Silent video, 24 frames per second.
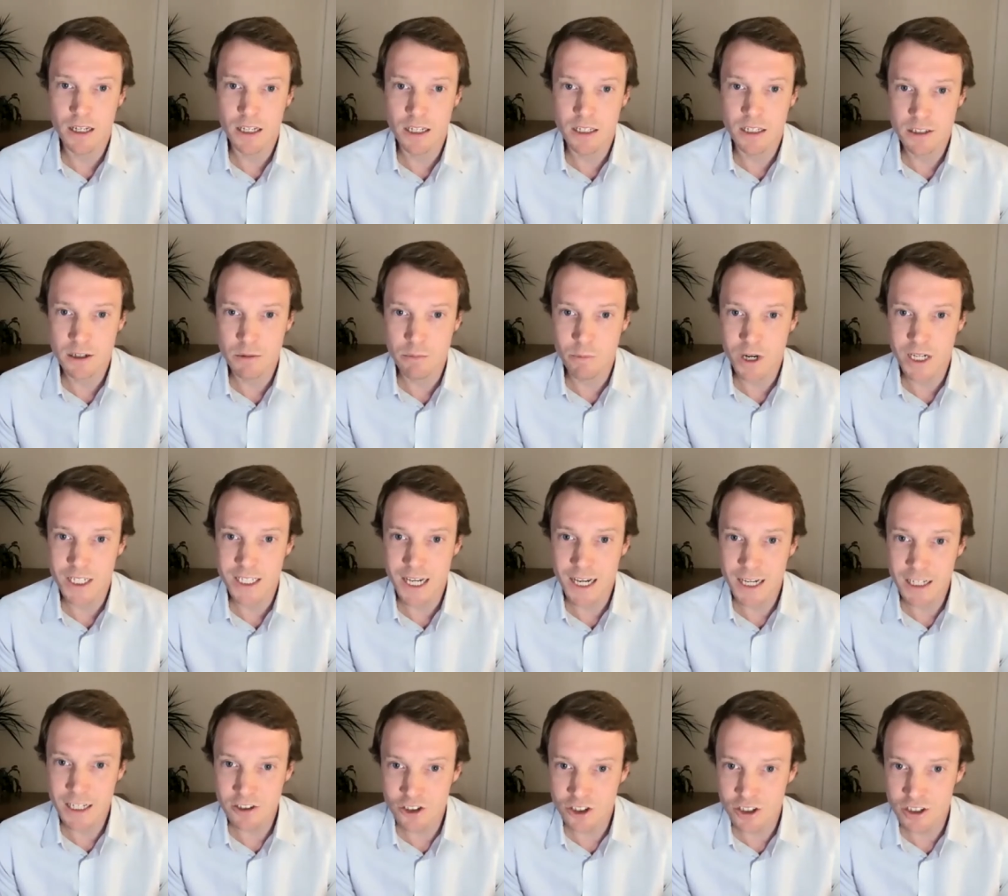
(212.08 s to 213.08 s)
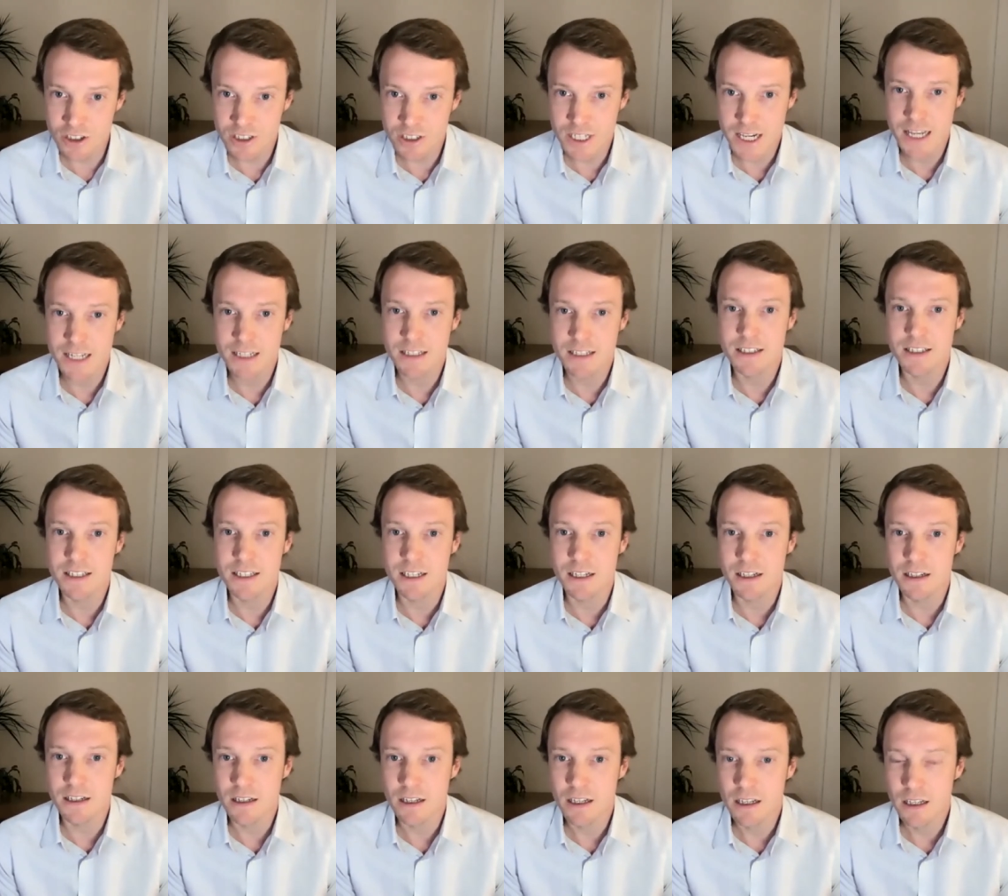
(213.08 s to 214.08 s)
in some ways anxious
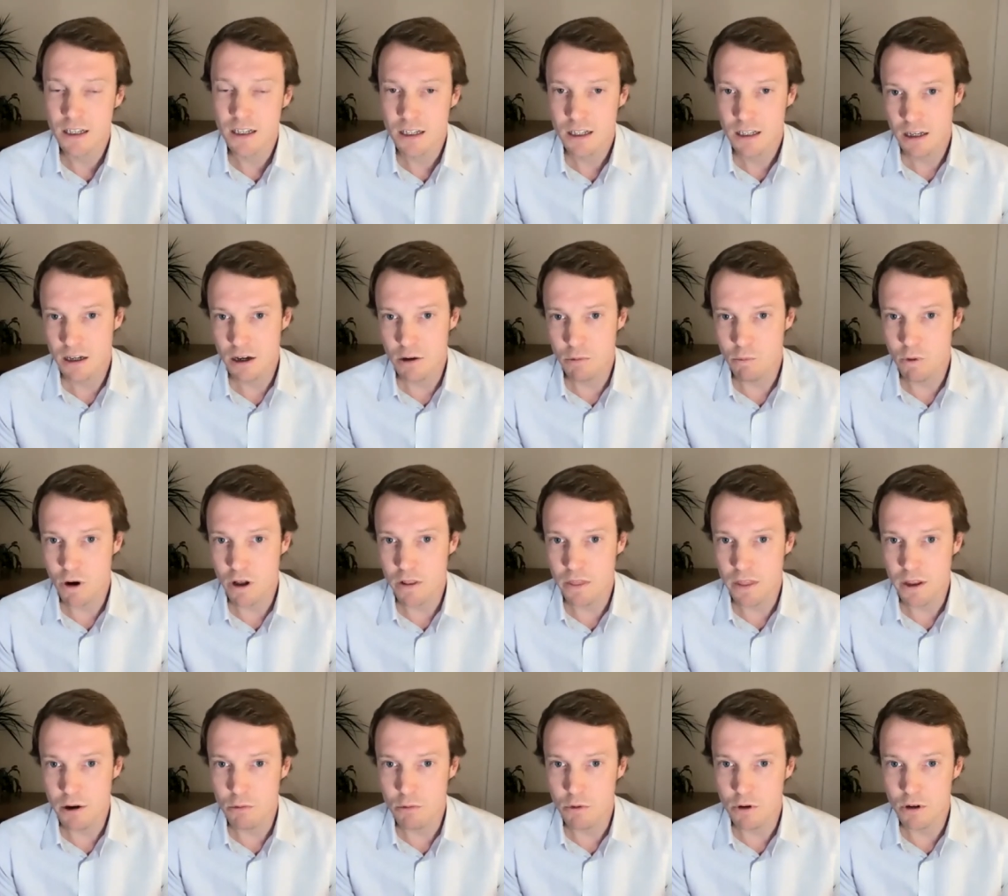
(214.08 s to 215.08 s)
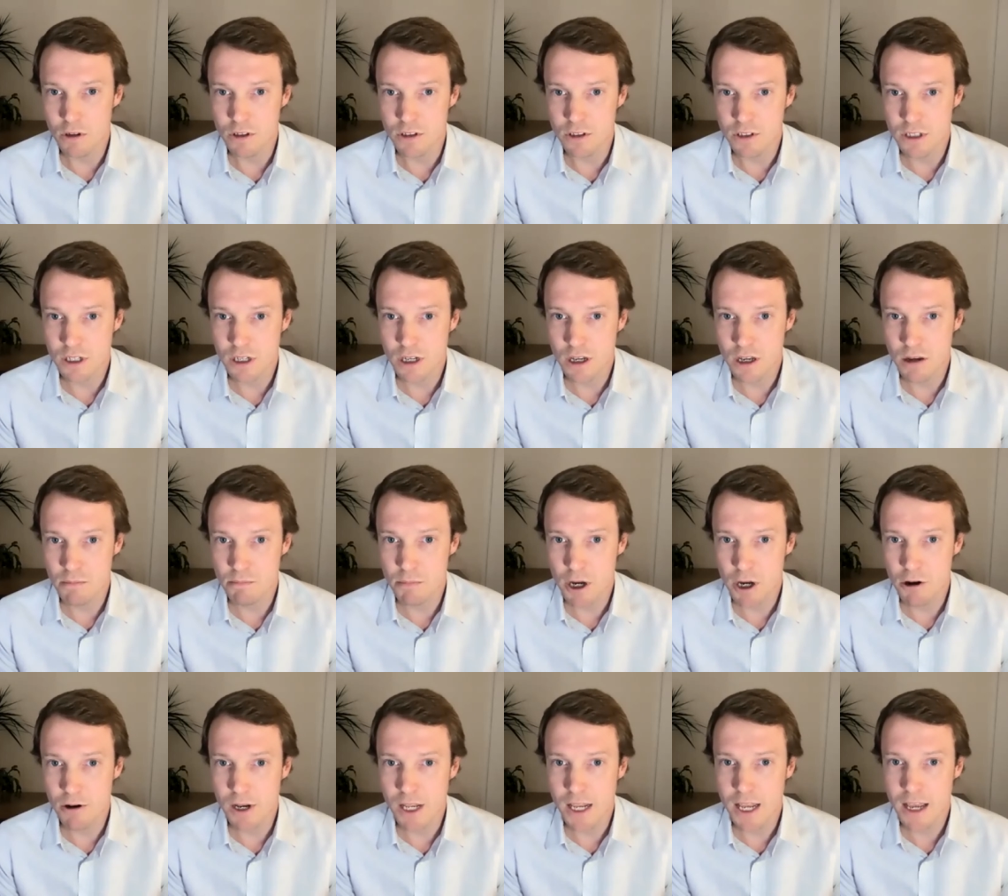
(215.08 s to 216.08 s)
entity, and uh, one that was um,
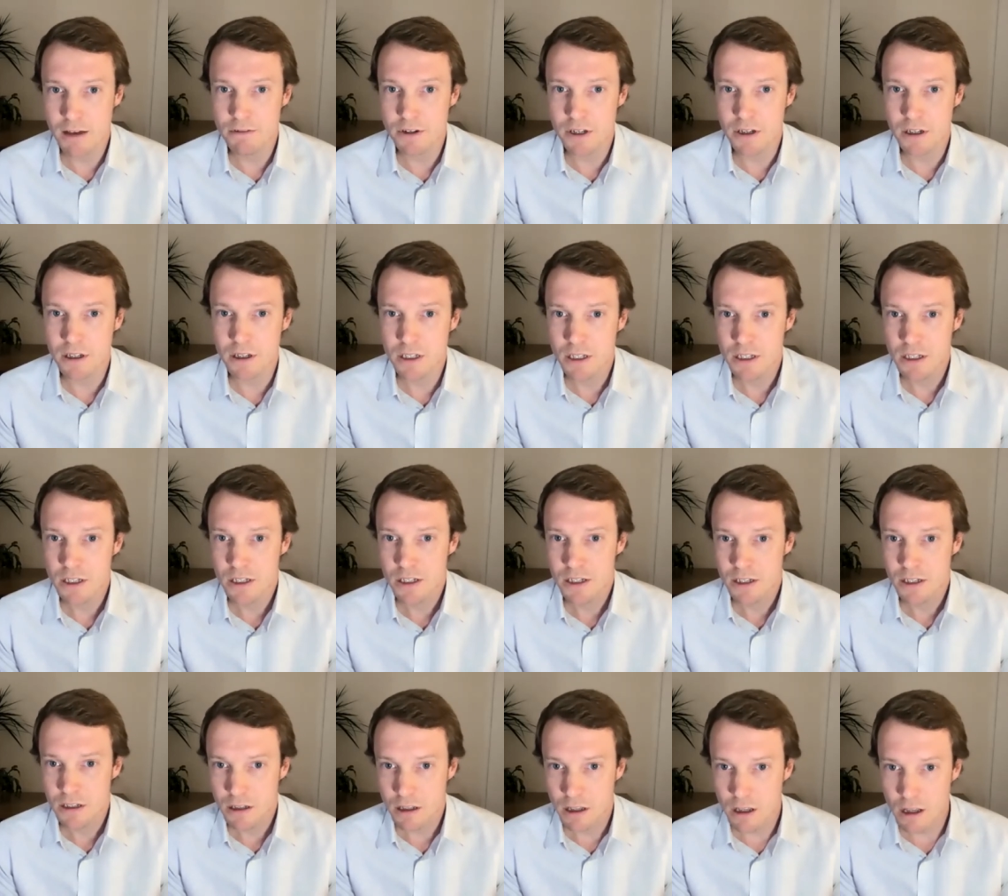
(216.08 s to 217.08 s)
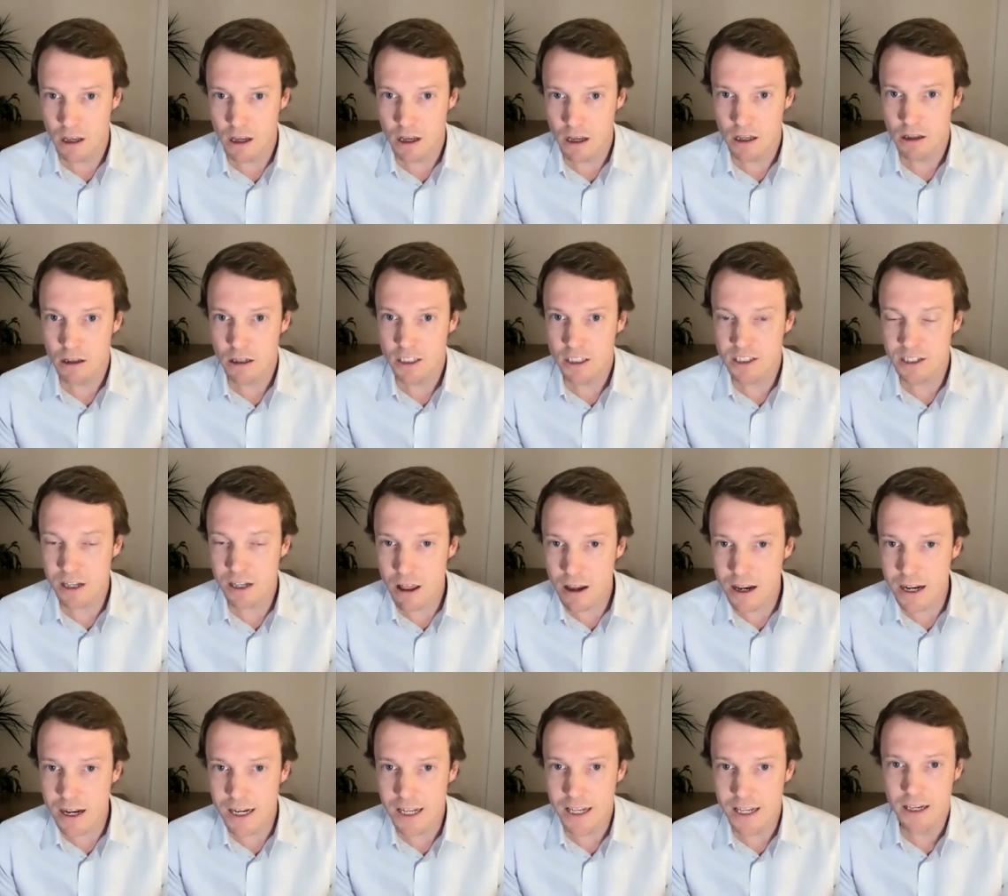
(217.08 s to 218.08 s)
only ever uh,
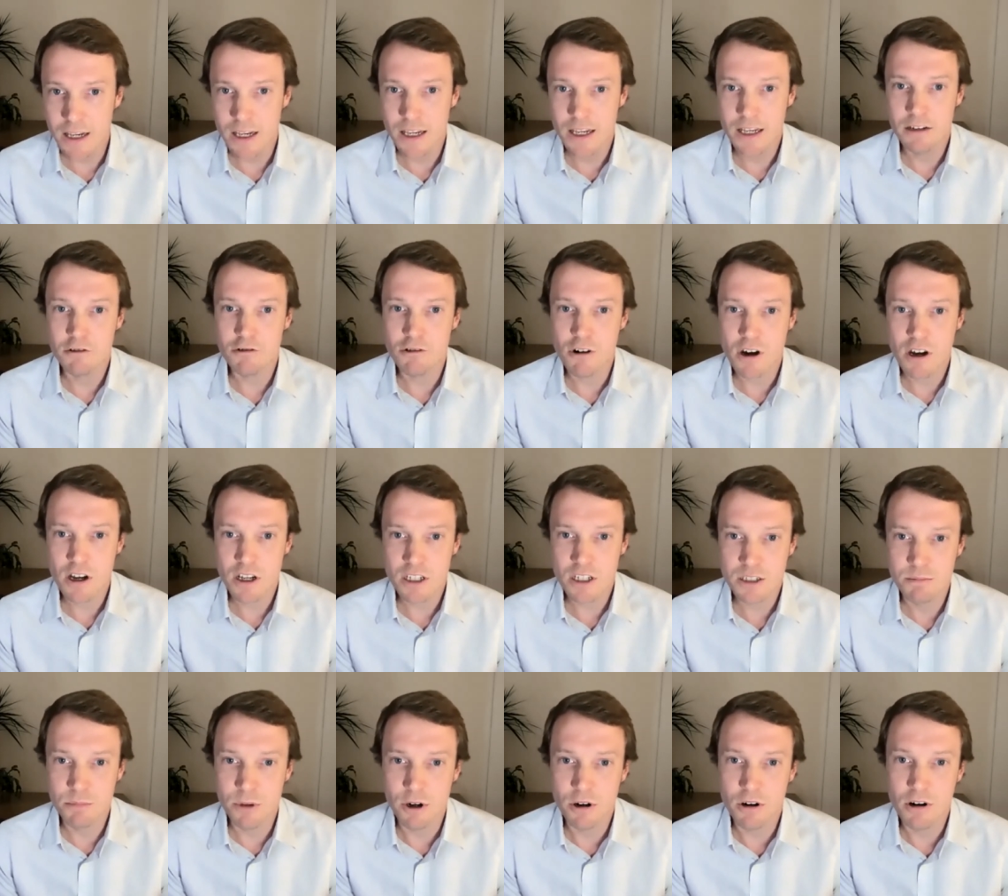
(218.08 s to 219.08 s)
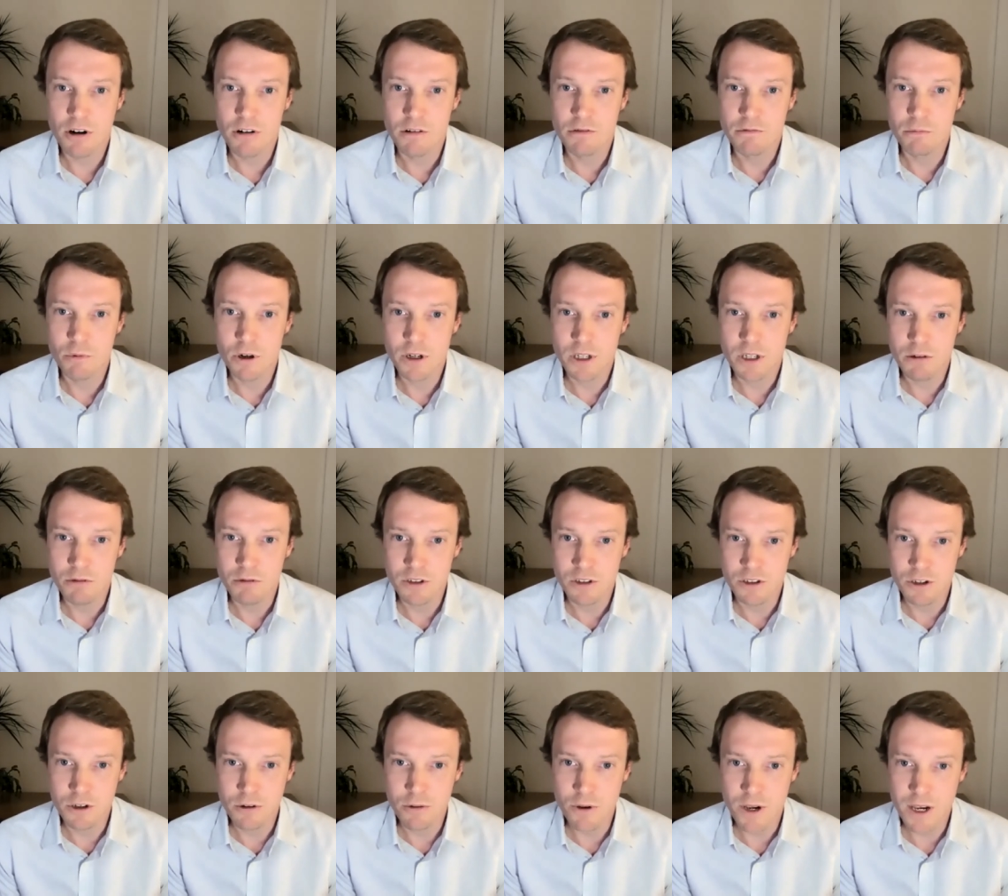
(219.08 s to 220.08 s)
slightly in grasp of what it was
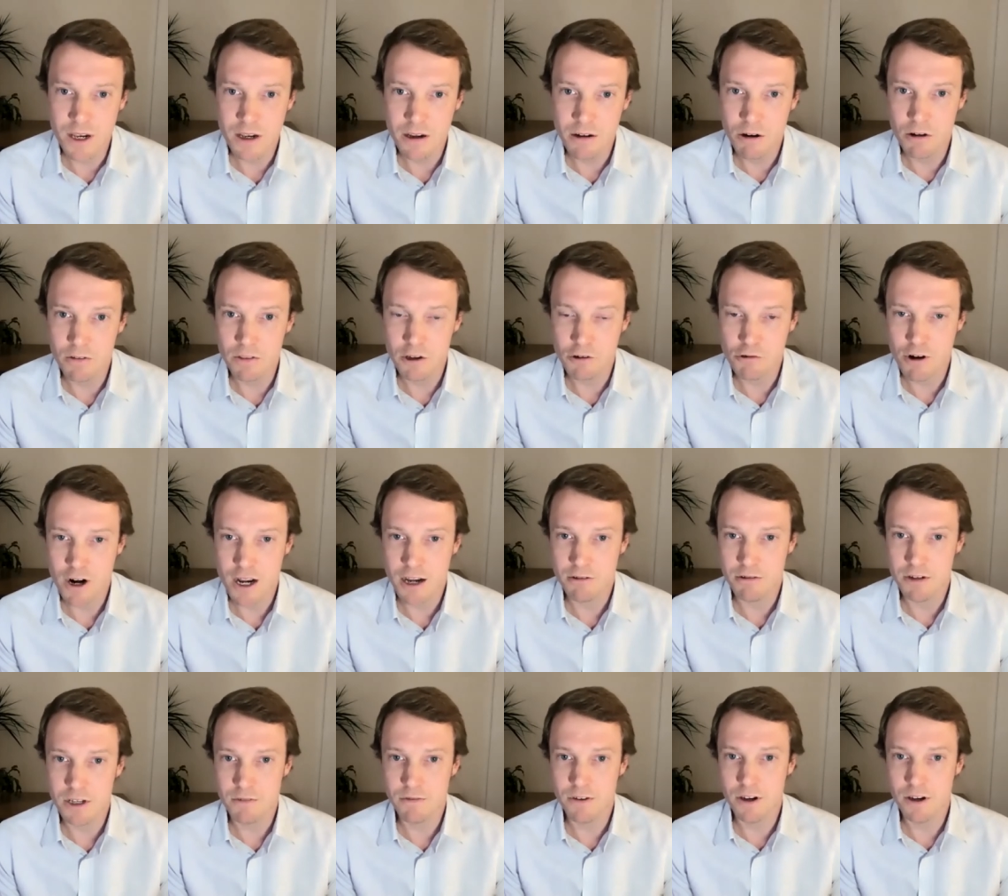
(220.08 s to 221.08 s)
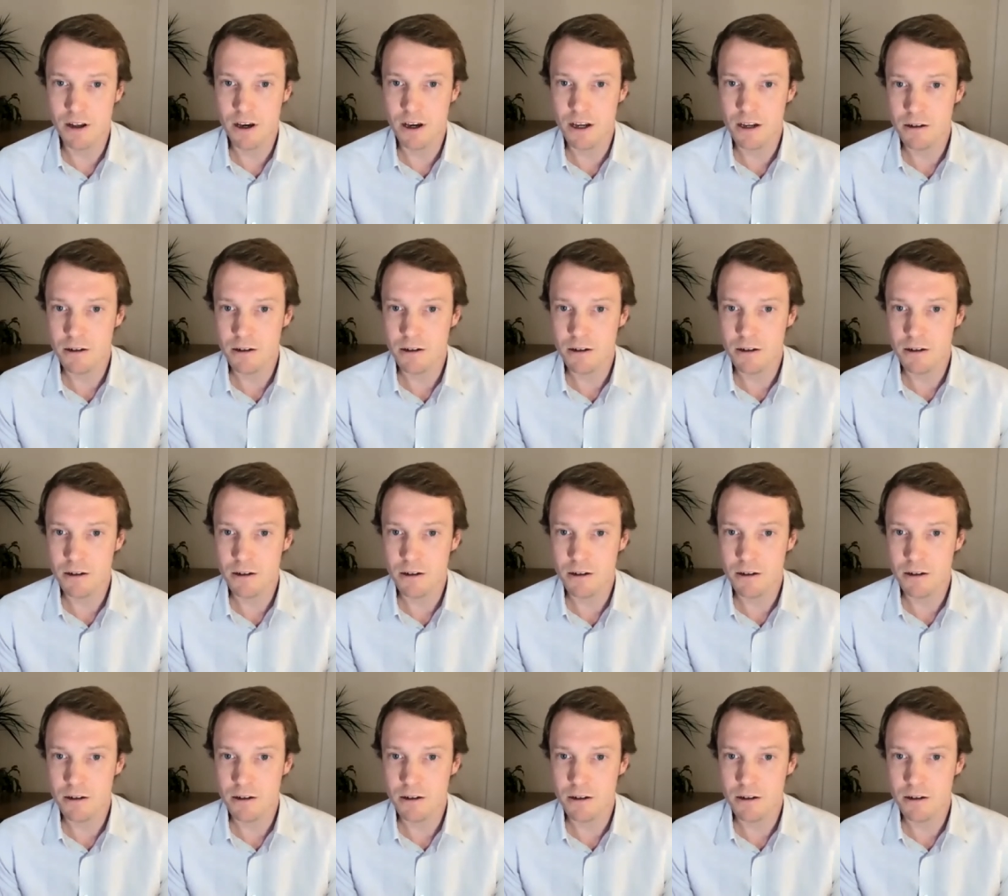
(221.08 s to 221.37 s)
doing on the ground, if you like.